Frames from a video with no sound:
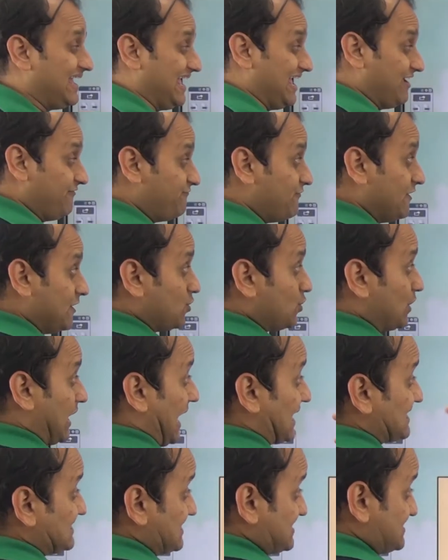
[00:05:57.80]
if we look
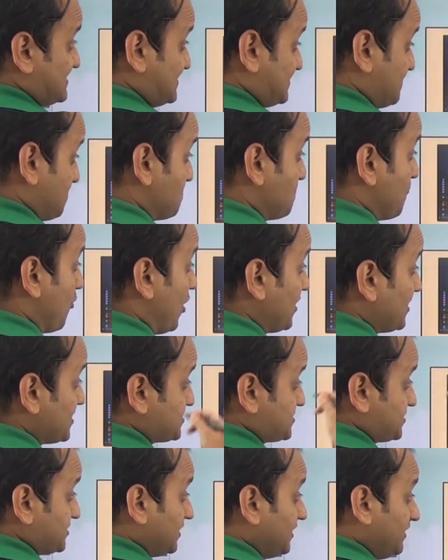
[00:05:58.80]
at this
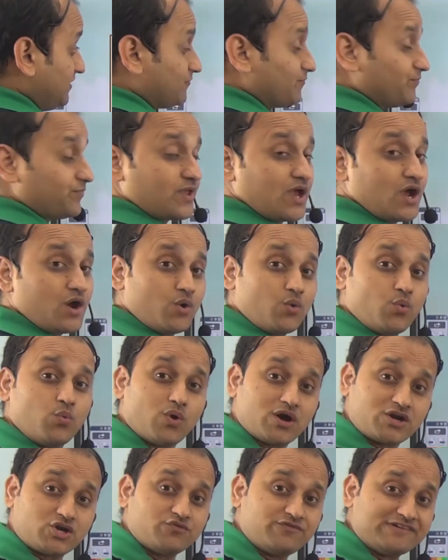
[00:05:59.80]
monitor,
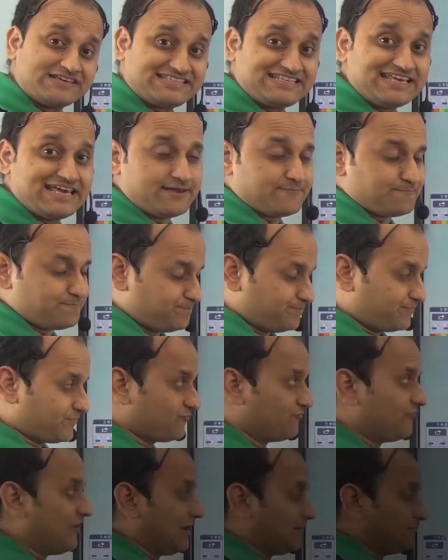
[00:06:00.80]
what do we see? Well,